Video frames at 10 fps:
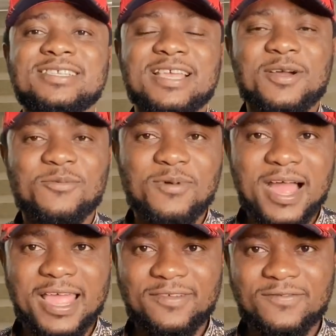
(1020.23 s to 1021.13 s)
their
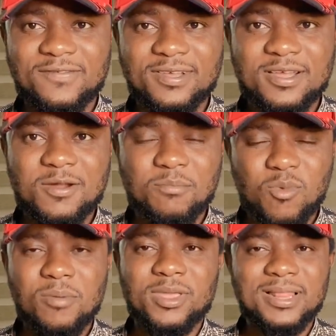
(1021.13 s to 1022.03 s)
wife
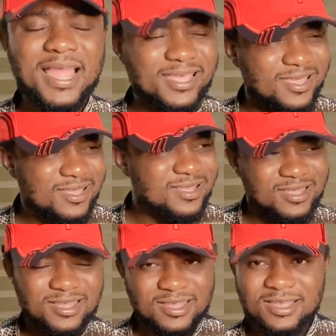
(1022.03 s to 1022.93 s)
mommy? Like,
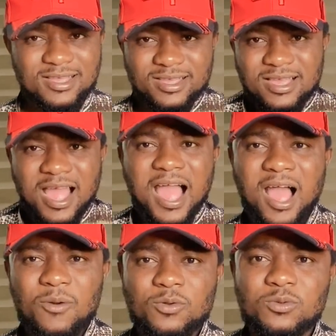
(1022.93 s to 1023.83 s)

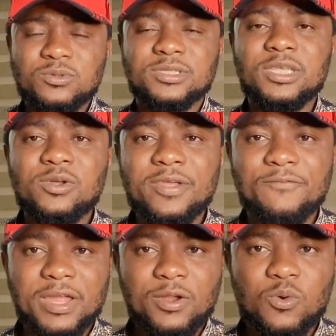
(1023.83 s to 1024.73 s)
how you see a
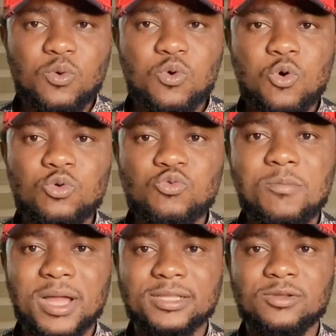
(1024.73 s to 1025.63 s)
very old
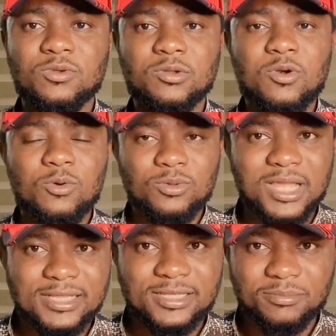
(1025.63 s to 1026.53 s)
woman, we call
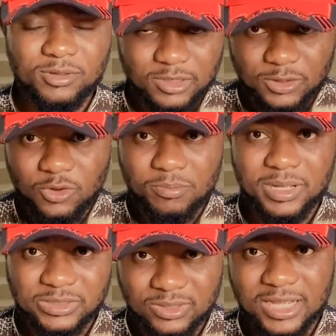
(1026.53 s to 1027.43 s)
daddy, the young
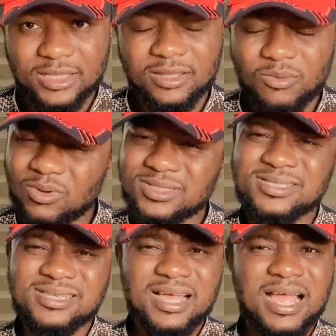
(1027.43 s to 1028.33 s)
pastor daddy. What
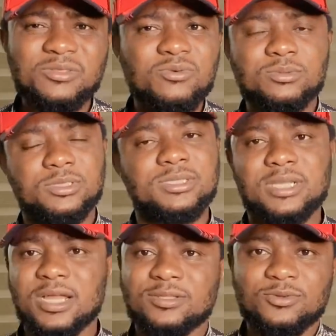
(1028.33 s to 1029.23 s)
is the, I don't
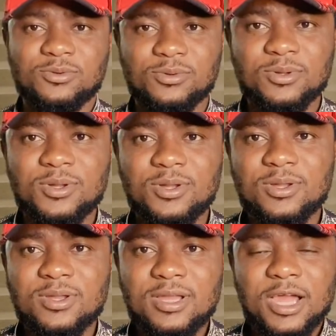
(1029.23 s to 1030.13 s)
understand though.
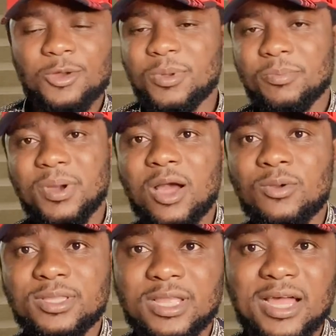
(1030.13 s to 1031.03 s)
I'll be
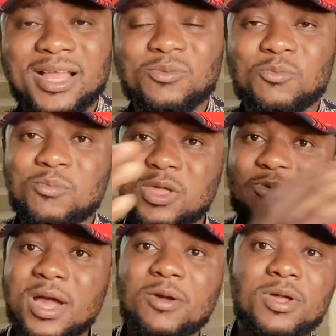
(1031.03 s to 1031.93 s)
bowing down, and
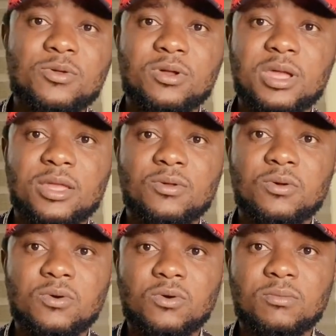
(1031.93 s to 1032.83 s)
meanwhile when you get
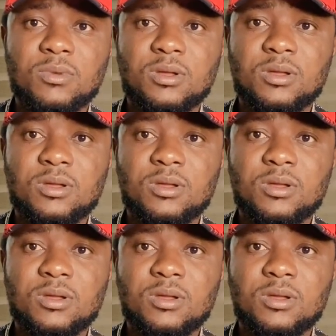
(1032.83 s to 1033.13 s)
home